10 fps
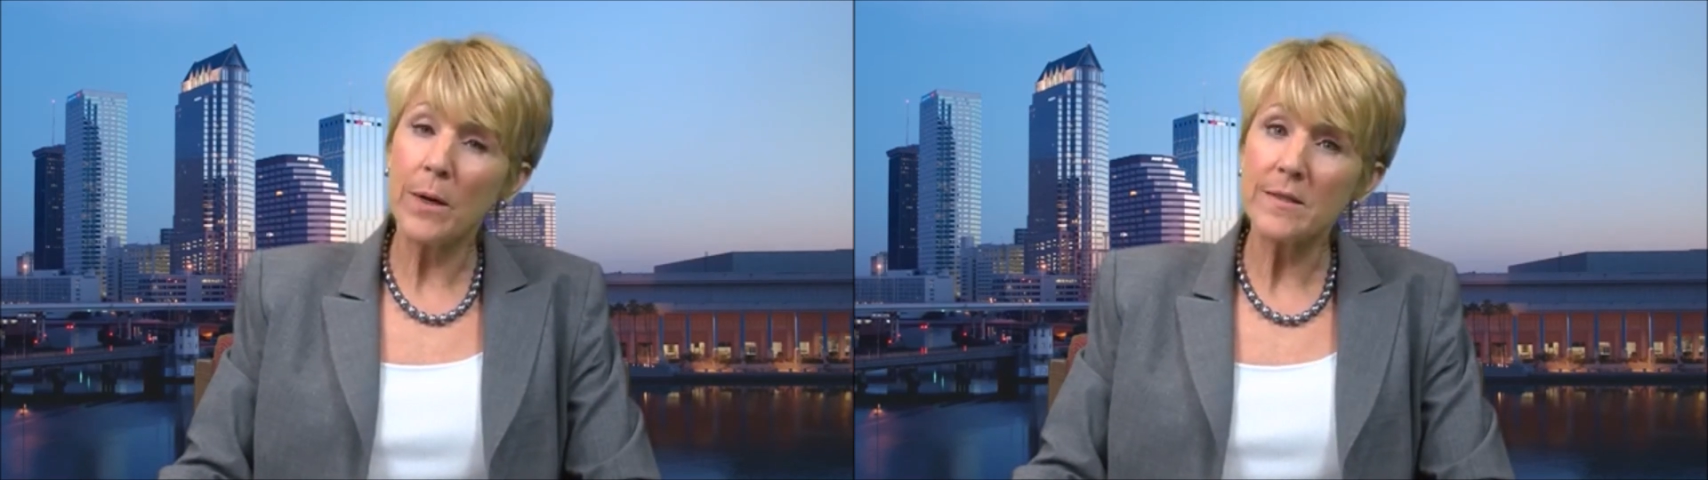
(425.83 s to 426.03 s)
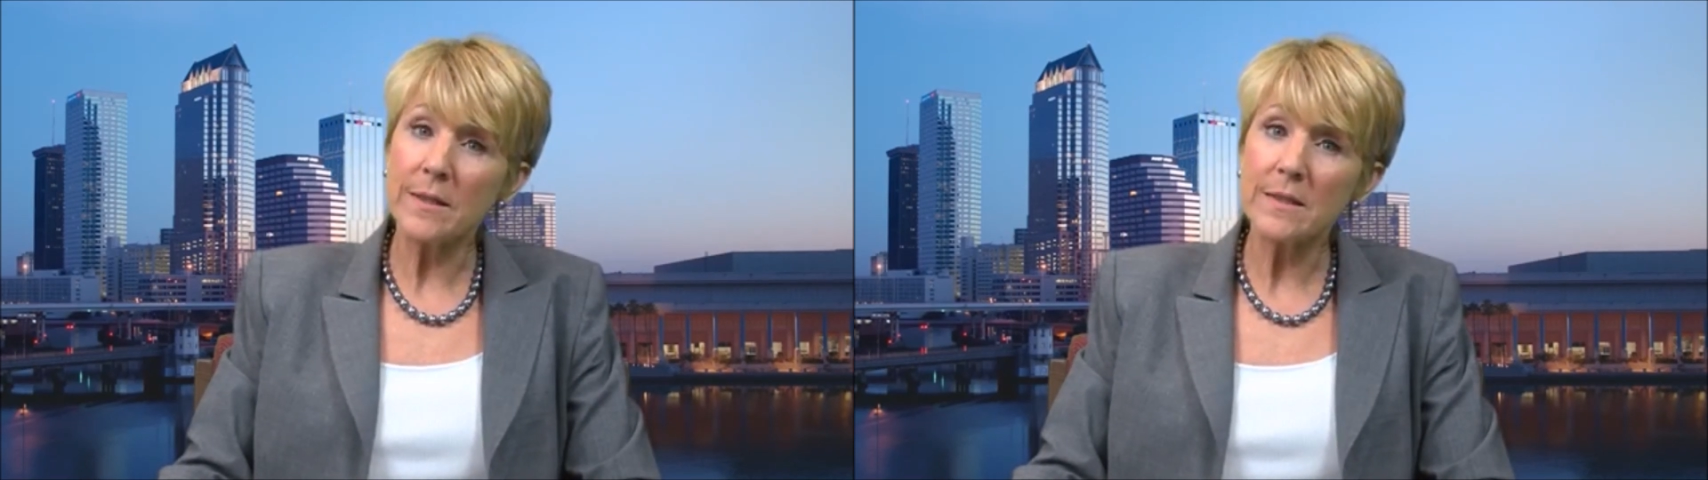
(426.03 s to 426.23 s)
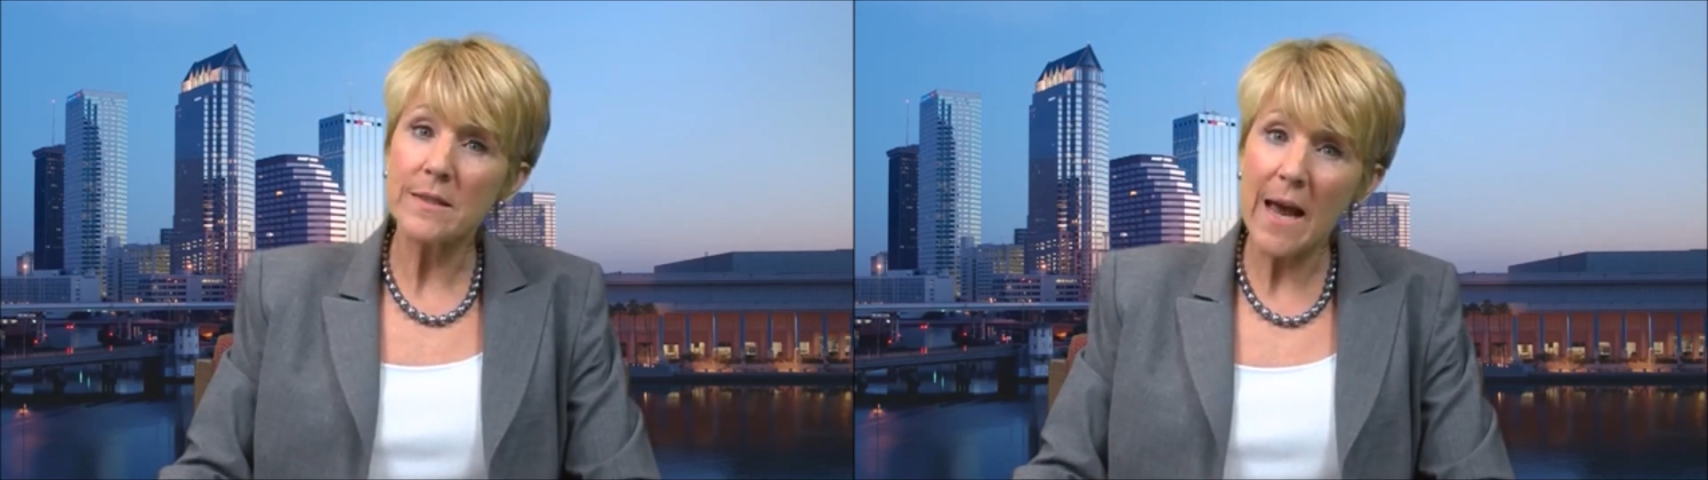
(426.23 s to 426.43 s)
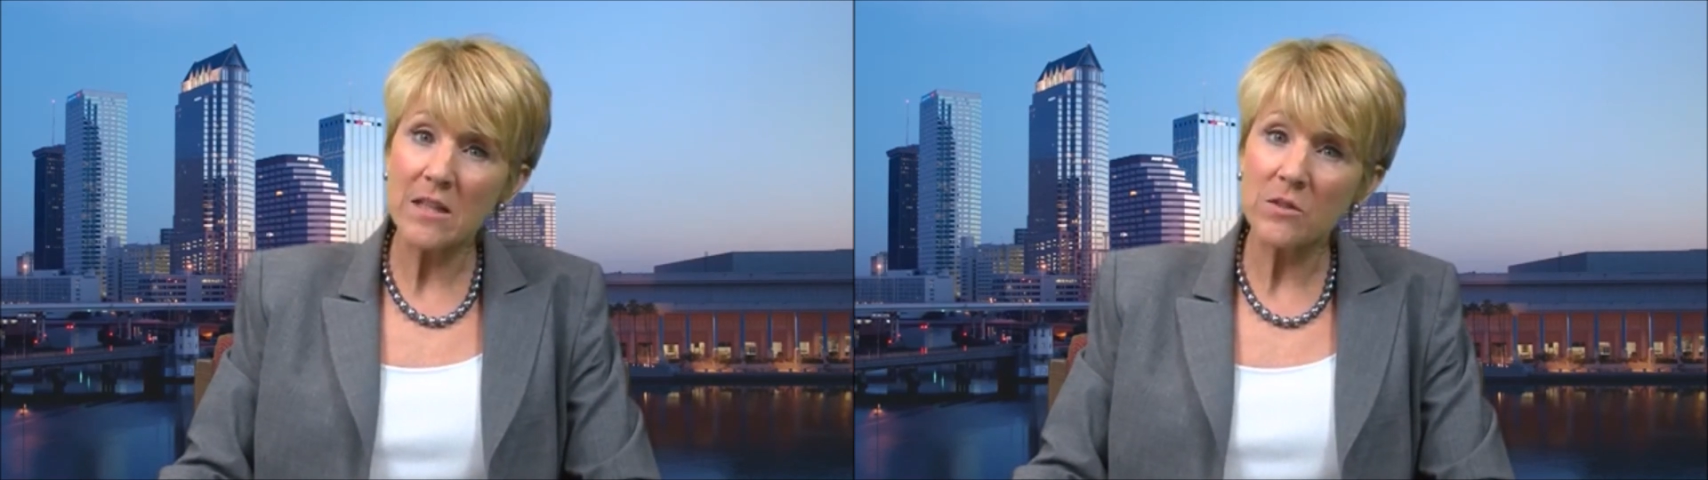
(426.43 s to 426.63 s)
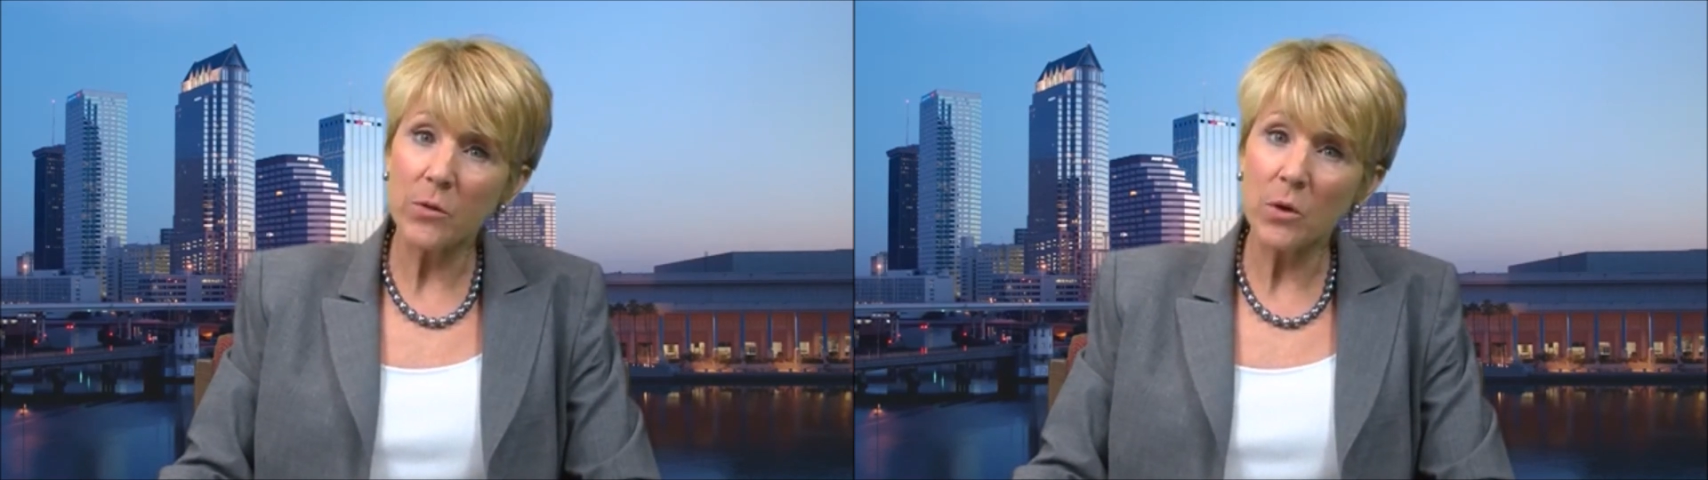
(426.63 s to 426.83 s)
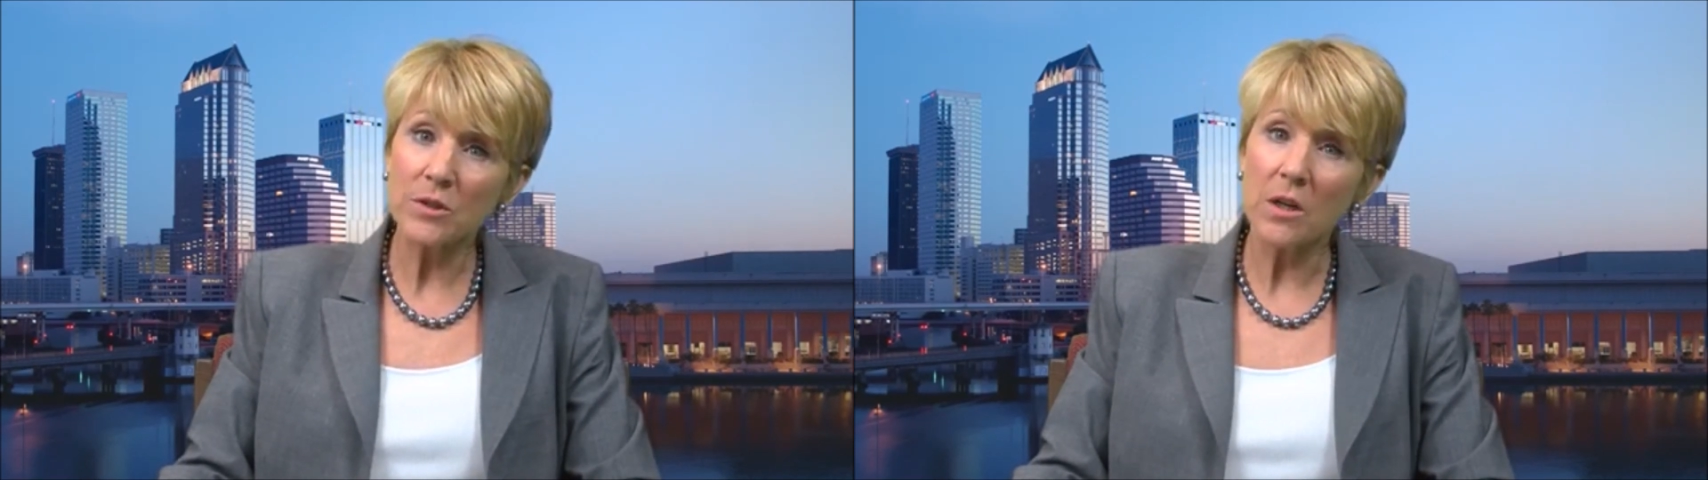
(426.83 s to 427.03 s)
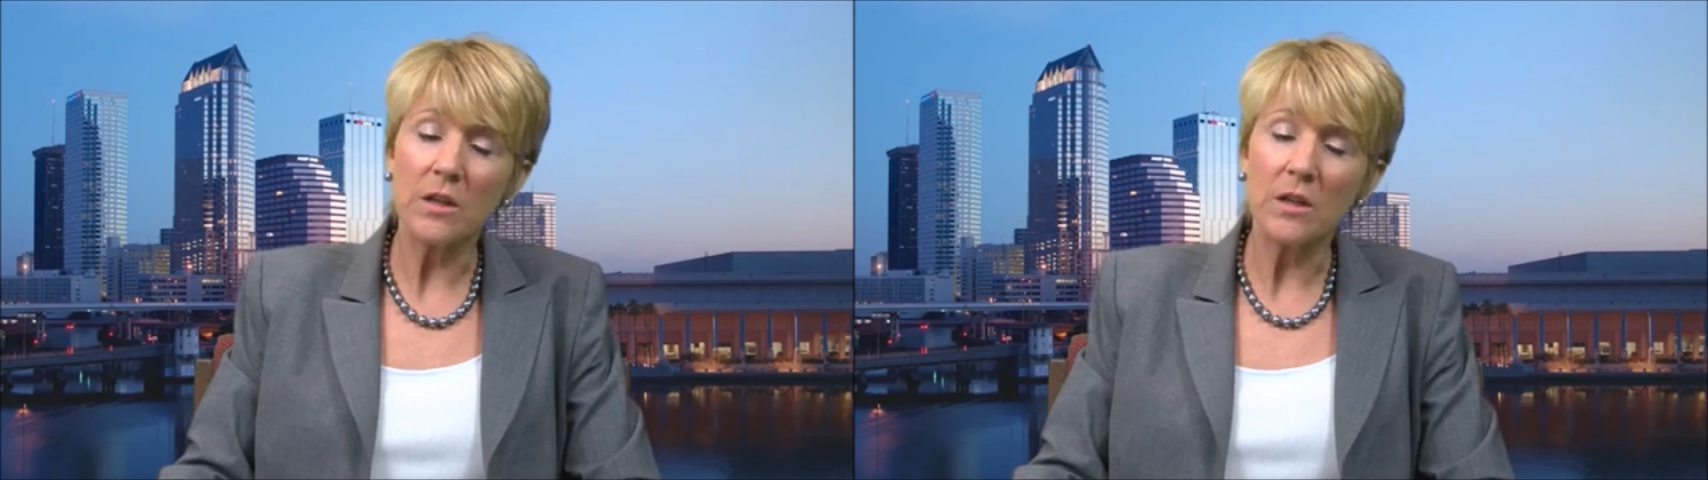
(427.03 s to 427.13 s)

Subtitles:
President's Task Force